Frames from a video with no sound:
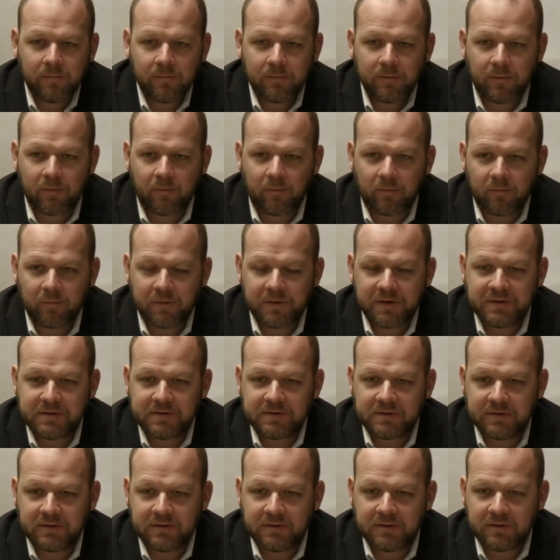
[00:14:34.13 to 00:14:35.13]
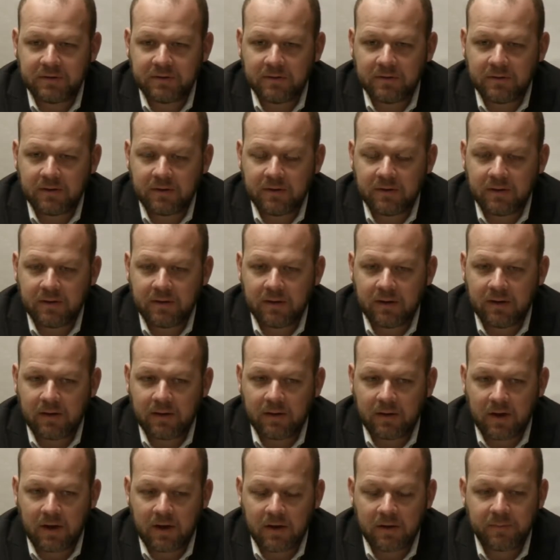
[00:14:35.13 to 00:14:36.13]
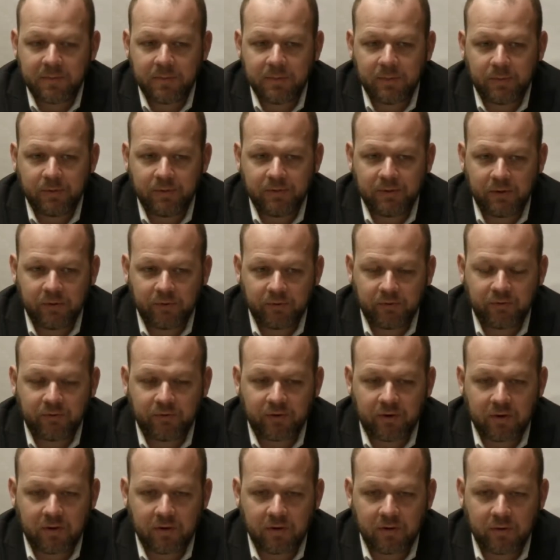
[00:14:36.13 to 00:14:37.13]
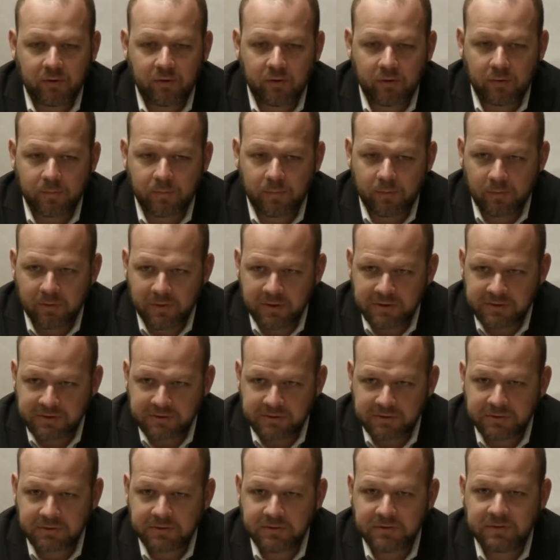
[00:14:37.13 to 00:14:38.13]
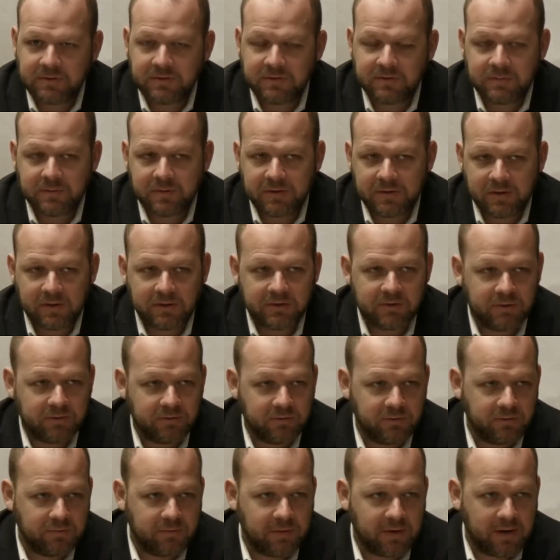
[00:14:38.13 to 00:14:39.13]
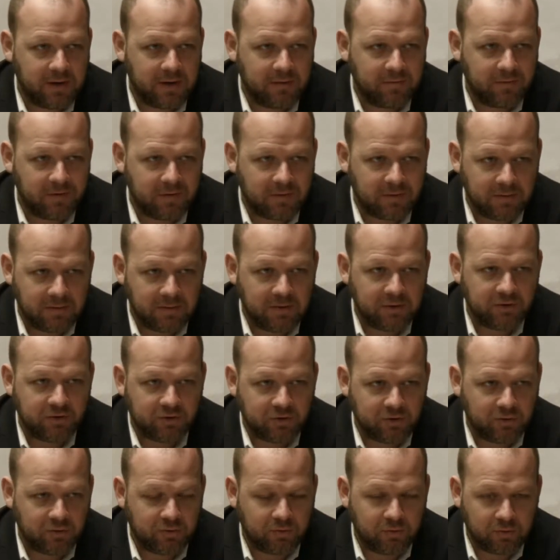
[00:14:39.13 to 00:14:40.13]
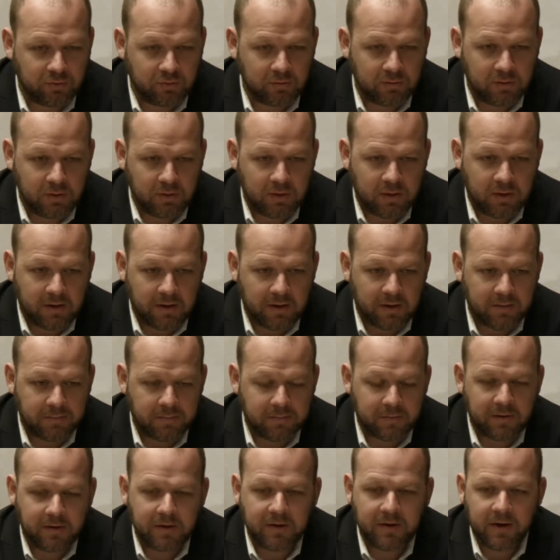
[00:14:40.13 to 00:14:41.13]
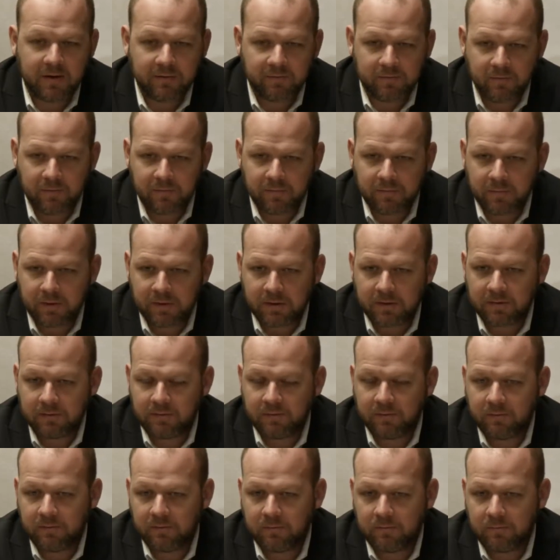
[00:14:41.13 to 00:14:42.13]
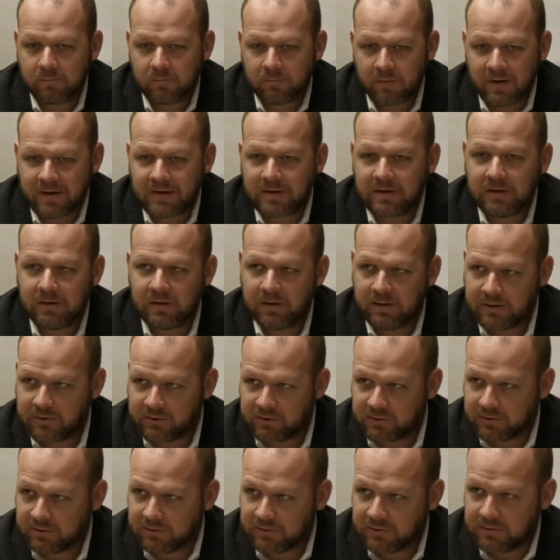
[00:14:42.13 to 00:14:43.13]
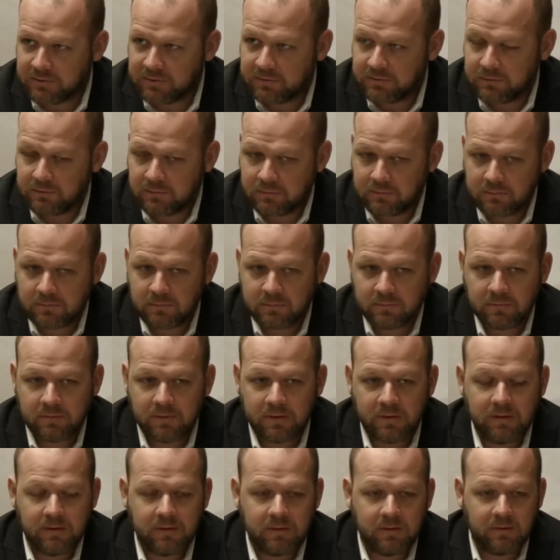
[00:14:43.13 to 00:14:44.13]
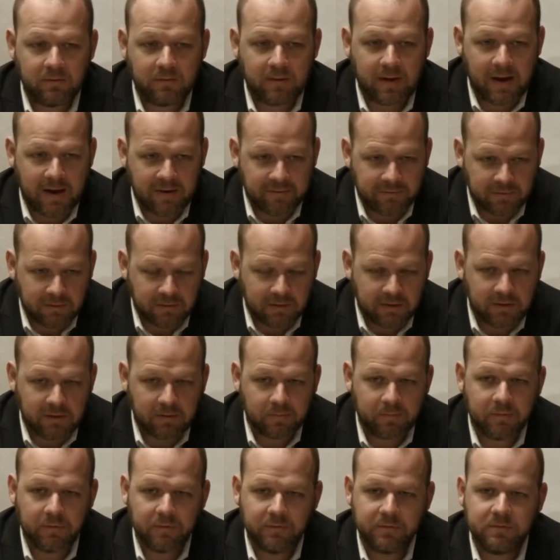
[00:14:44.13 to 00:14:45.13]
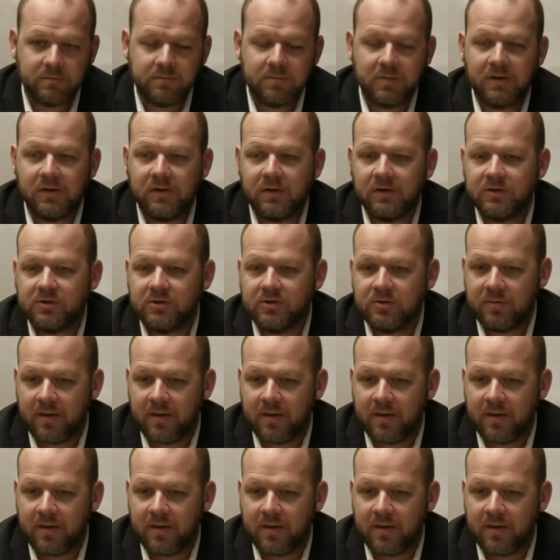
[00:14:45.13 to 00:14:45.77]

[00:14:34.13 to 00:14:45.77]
The reason a lot of people don't start corporations is because you do have additional government regulations. right? You have to keep those minutes.